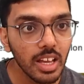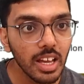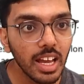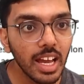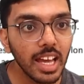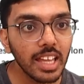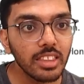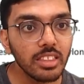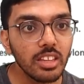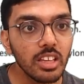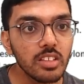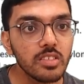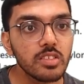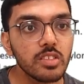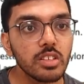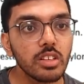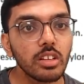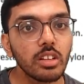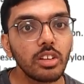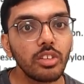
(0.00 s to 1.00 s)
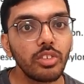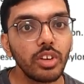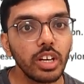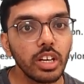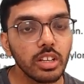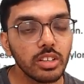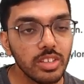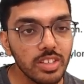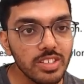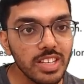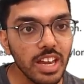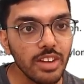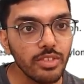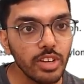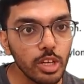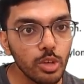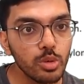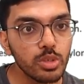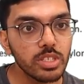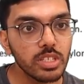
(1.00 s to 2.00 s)
and this can
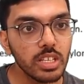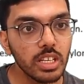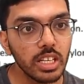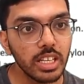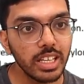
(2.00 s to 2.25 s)
reduce